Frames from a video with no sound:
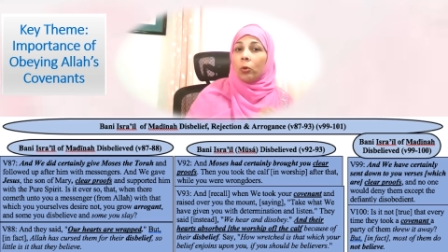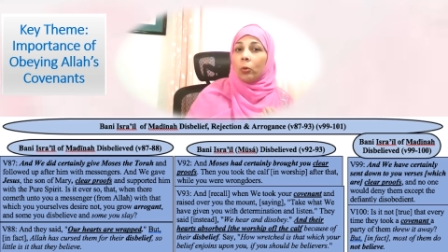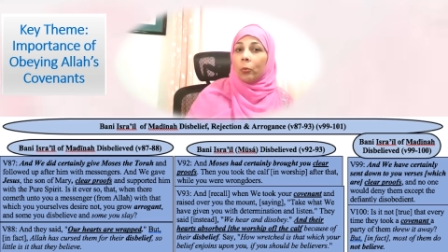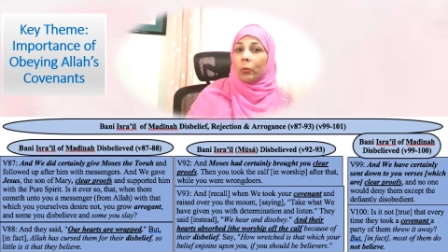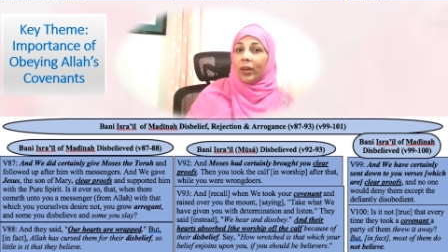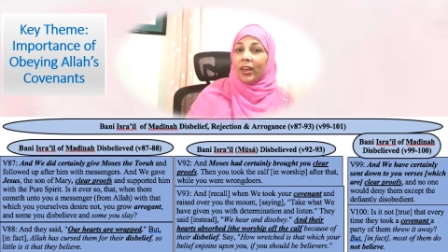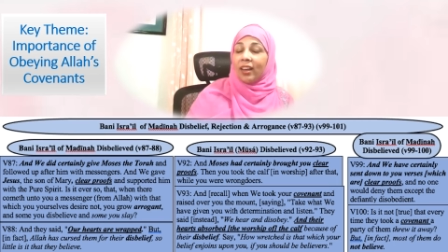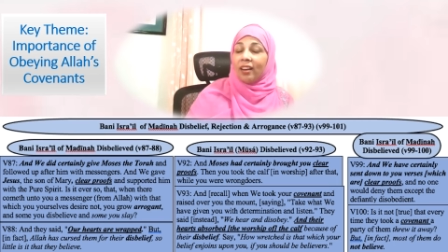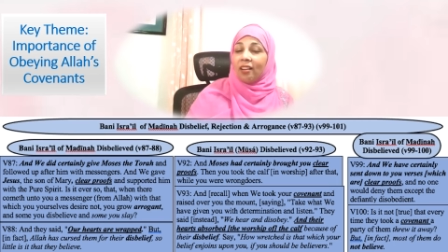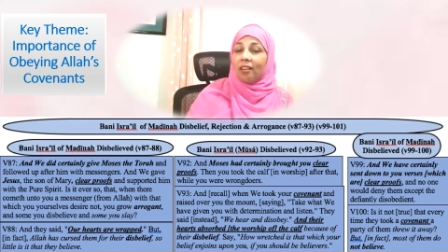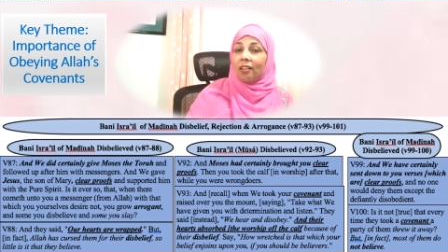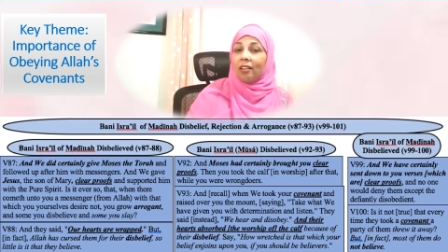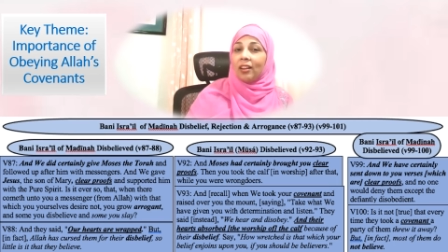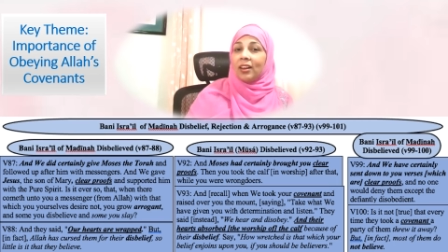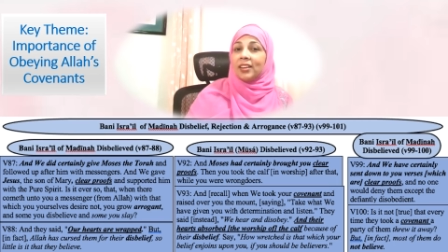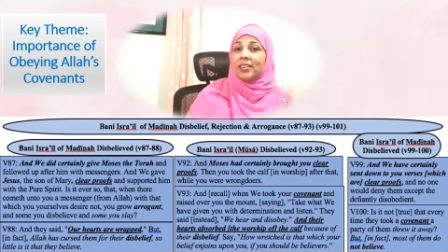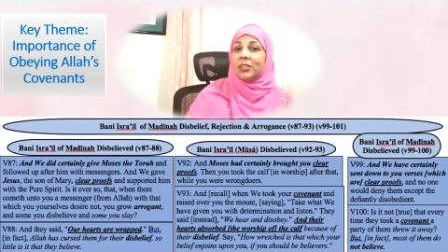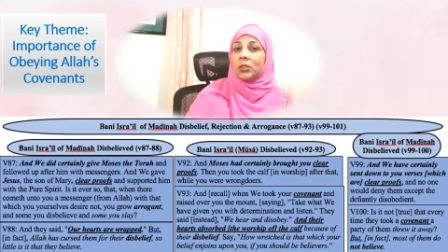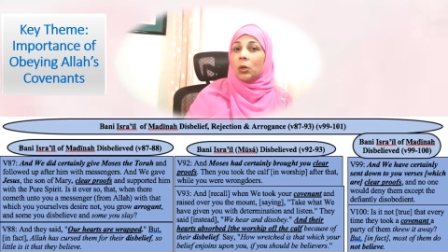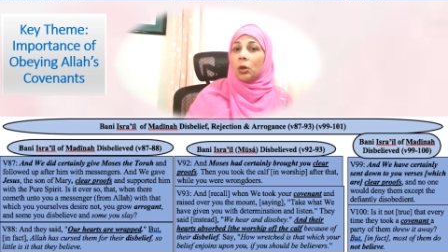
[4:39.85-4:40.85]
away
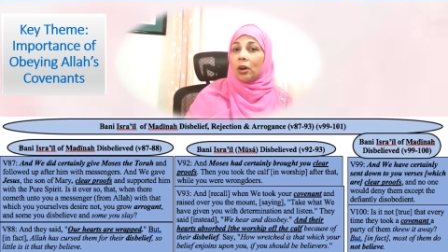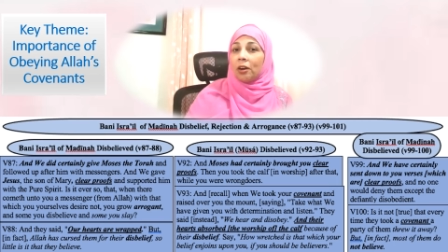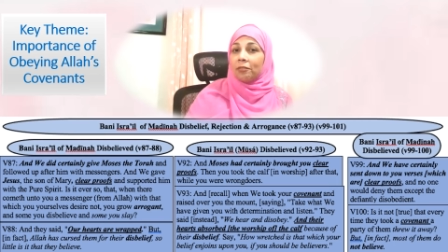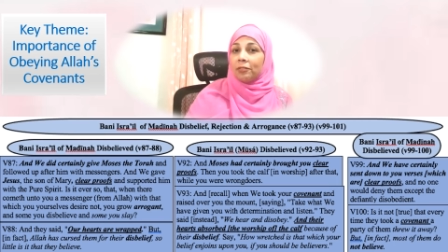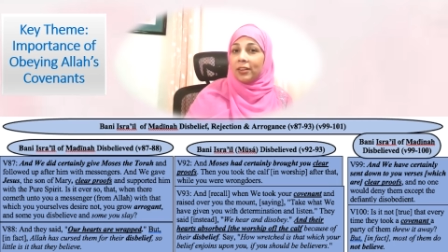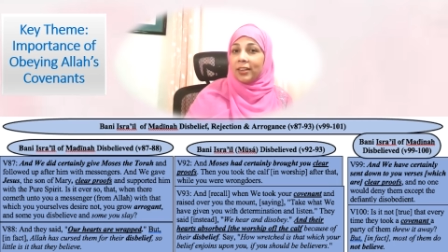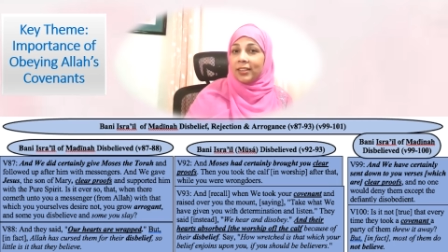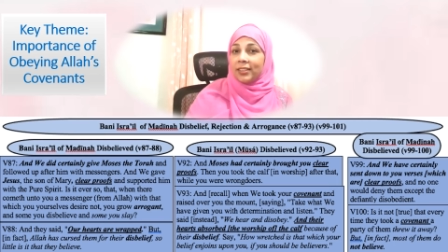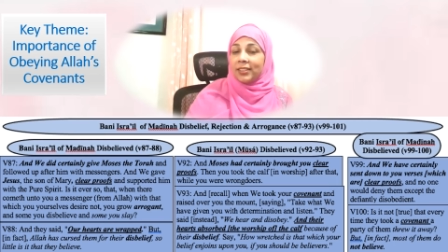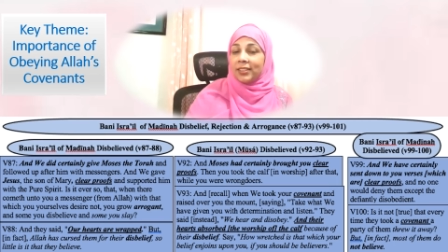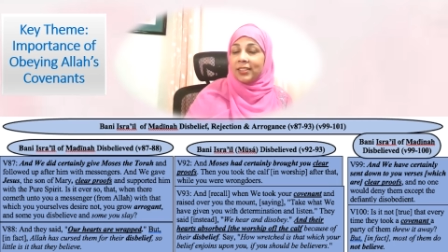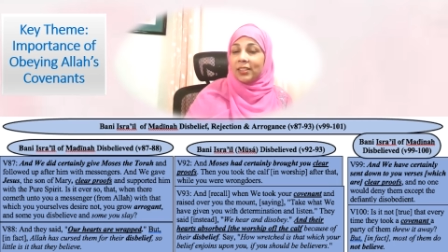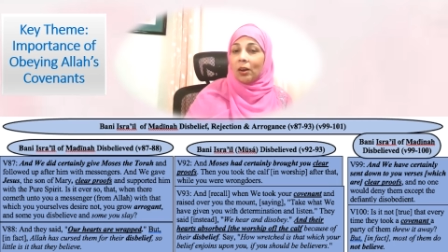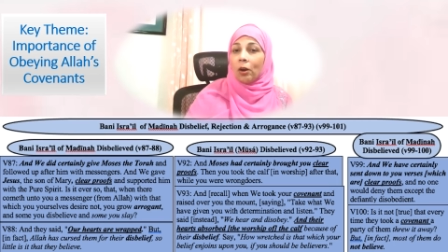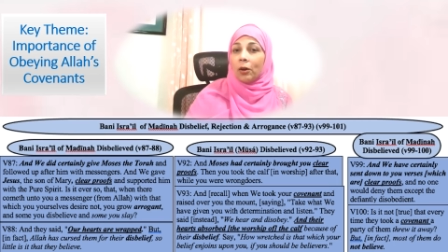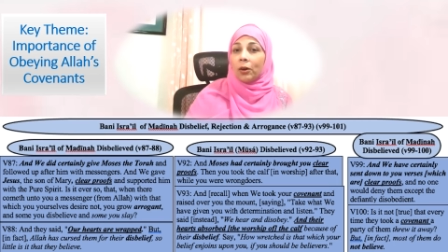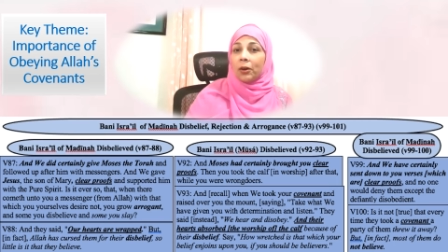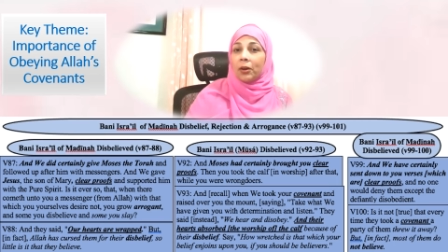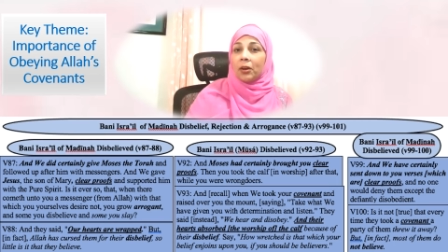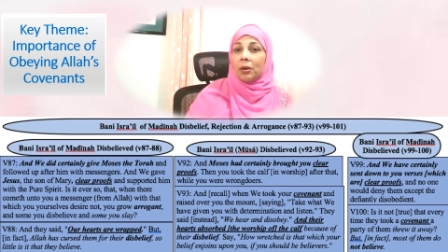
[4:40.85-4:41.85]
Allah's covenants
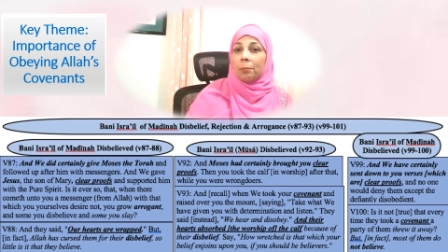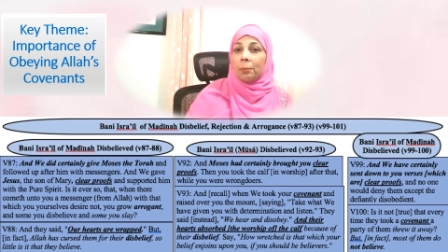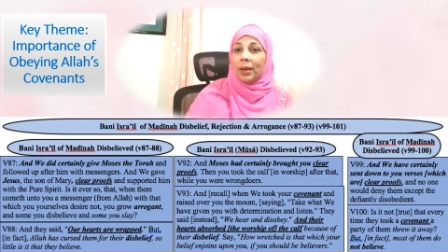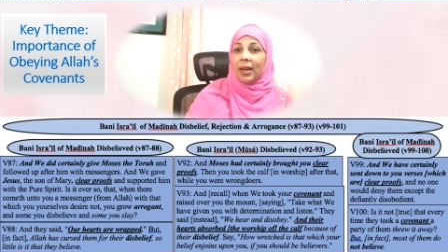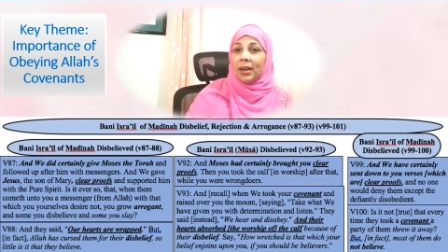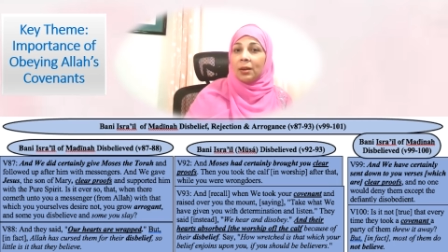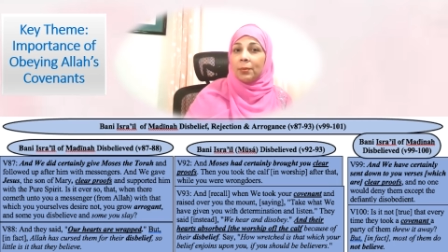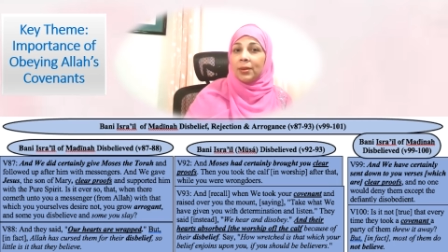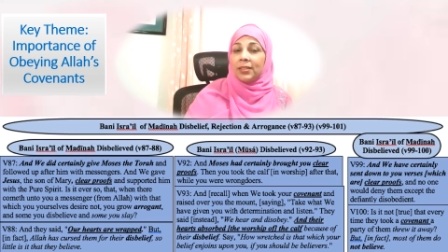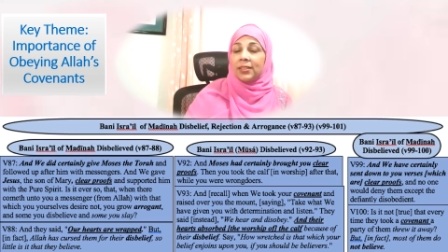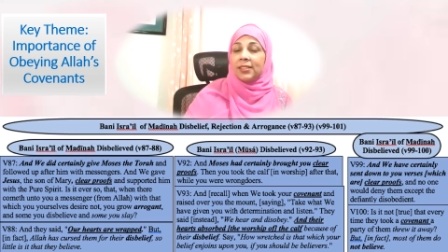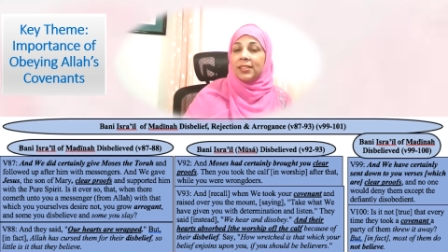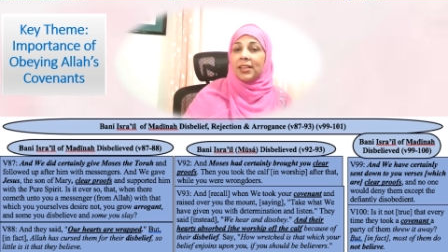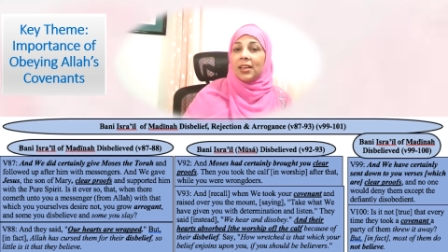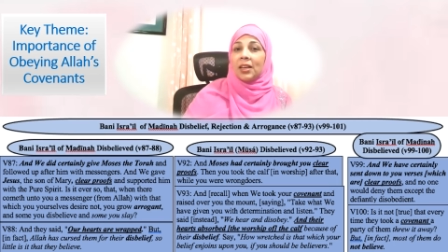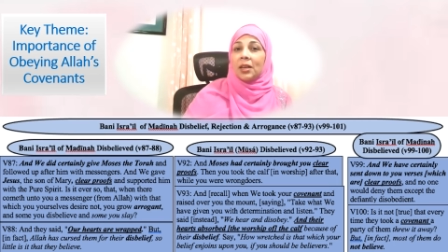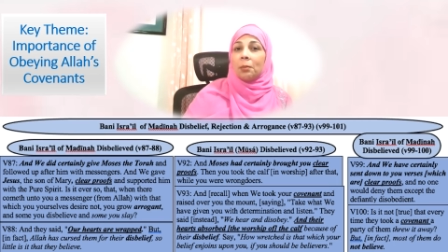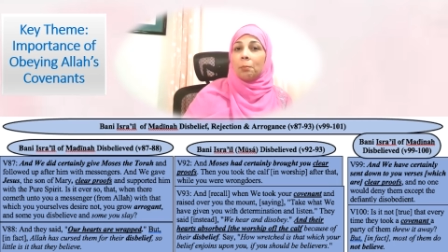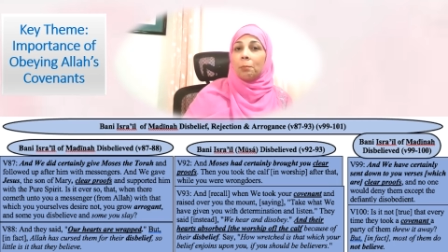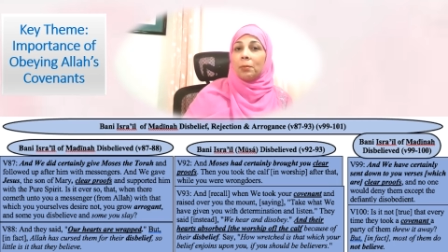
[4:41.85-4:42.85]
or commandments
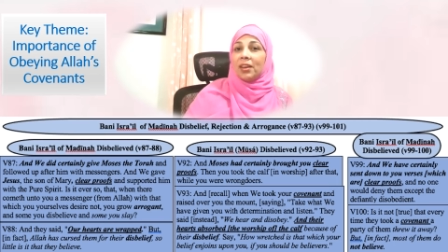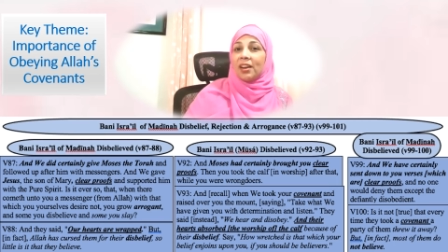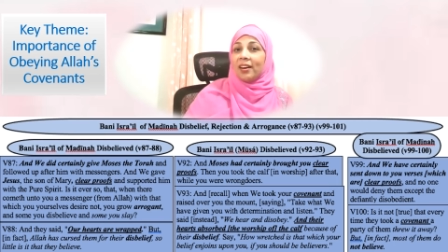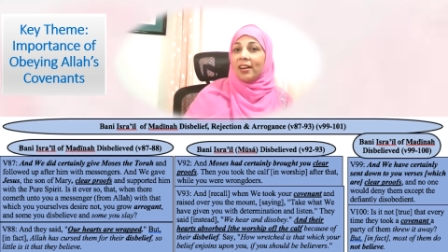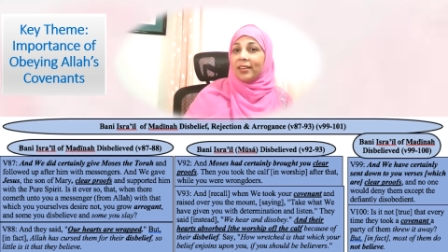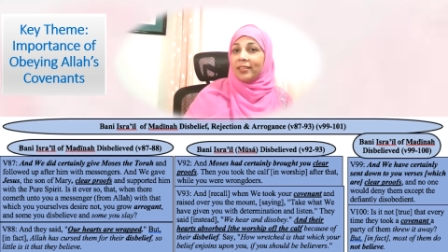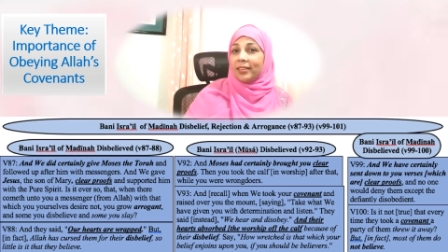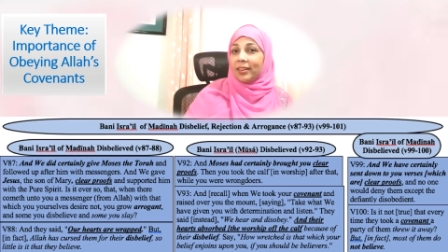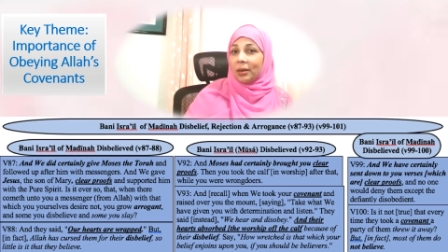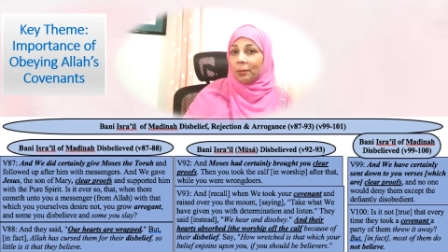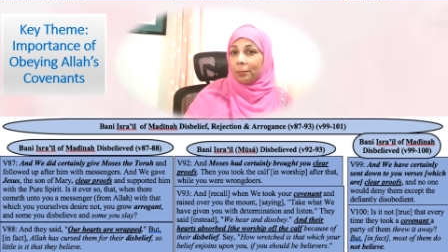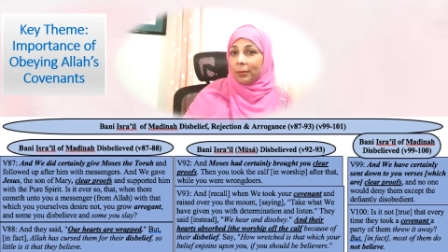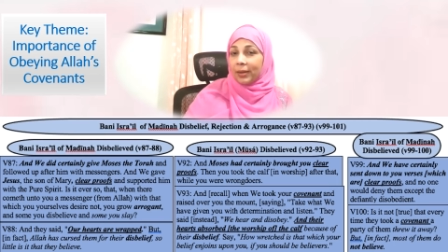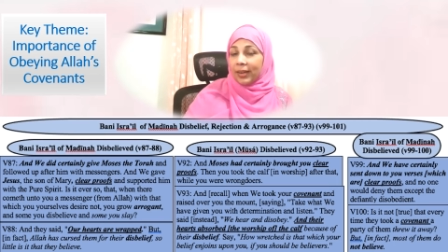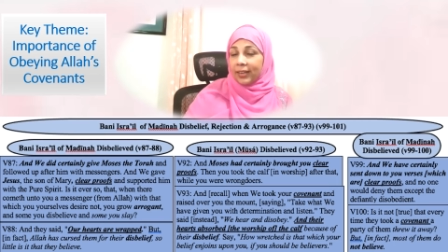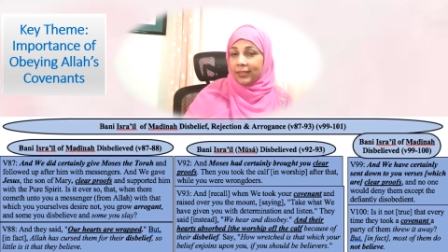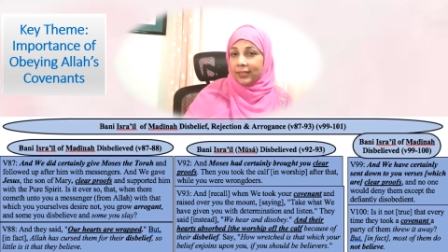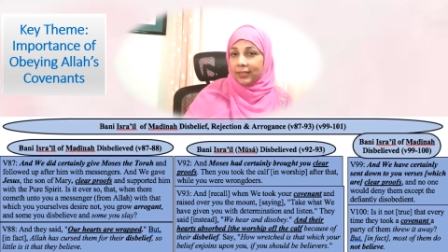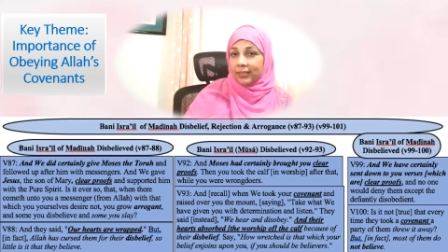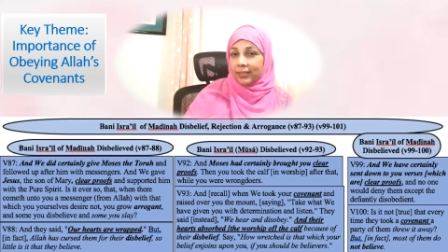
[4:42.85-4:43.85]
behind their
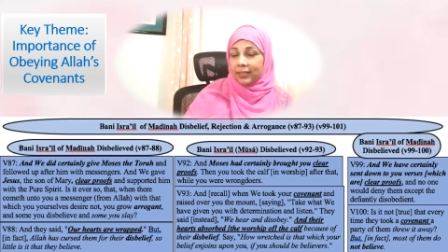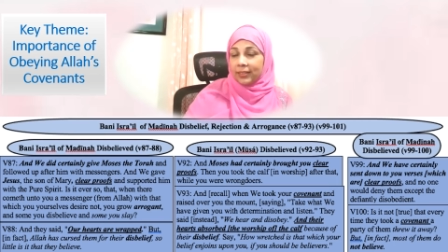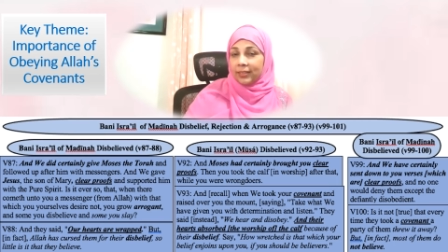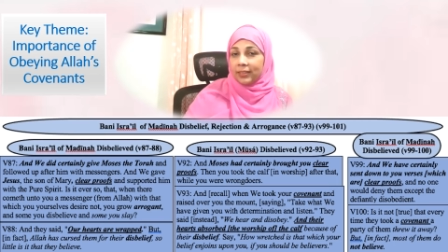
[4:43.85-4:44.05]
backs.